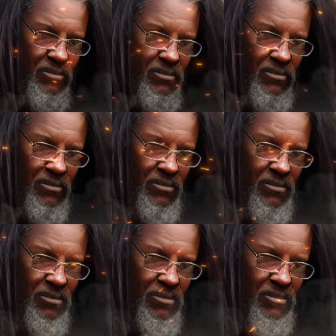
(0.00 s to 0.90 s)
Yeah,
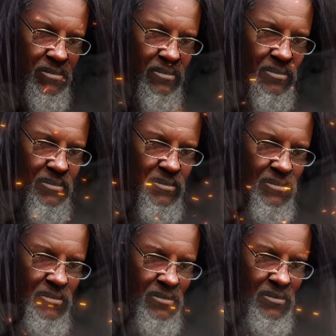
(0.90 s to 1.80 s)
the guys, I don't
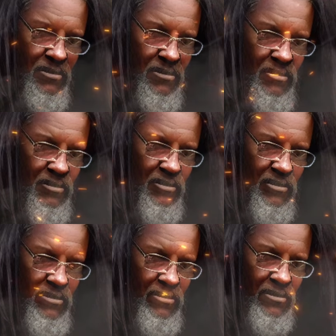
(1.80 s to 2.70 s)
want you to pressure
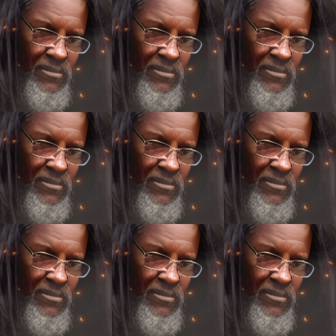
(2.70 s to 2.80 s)
yourself.